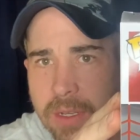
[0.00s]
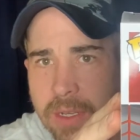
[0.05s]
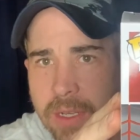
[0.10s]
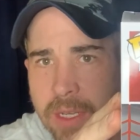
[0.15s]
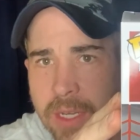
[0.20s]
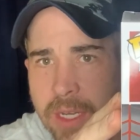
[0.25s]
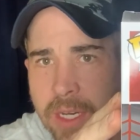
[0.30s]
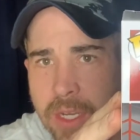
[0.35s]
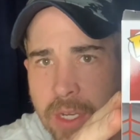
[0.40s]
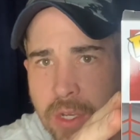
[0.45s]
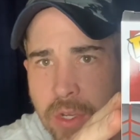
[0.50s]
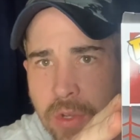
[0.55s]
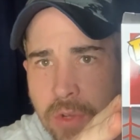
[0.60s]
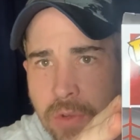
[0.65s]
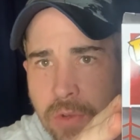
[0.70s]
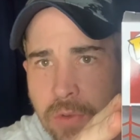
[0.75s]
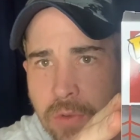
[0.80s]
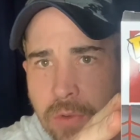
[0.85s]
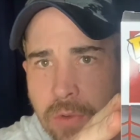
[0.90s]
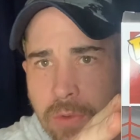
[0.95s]
in a
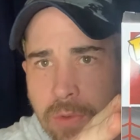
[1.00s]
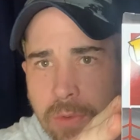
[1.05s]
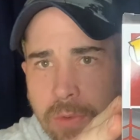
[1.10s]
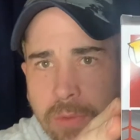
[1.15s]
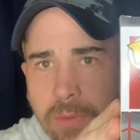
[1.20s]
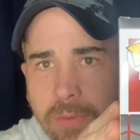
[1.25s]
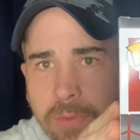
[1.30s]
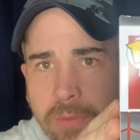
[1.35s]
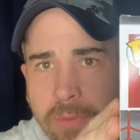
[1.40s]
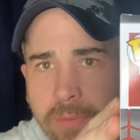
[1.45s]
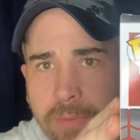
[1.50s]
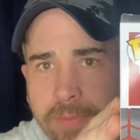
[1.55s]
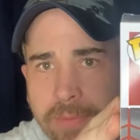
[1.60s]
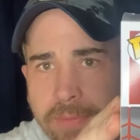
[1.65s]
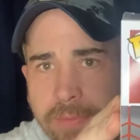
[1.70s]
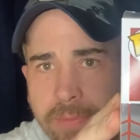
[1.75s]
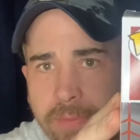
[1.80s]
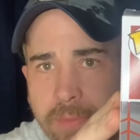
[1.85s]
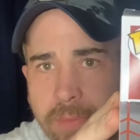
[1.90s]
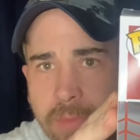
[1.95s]
new
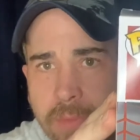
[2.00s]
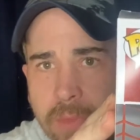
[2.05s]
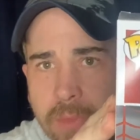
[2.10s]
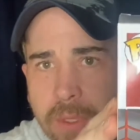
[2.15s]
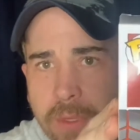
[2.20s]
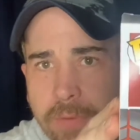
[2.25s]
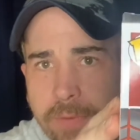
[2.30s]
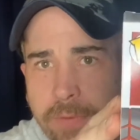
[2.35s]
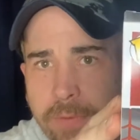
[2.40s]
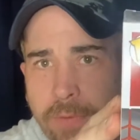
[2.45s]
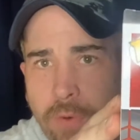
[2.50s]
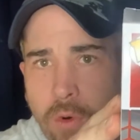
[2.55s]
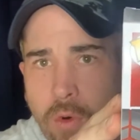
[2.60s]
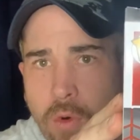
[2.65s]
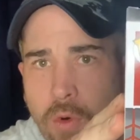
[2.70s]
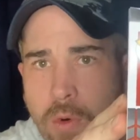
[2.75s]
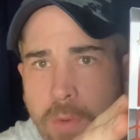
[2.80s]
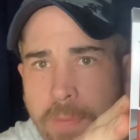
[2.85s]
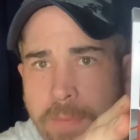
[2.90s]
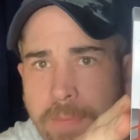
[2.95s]

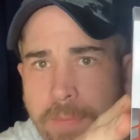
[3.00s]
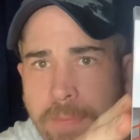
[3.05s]
form.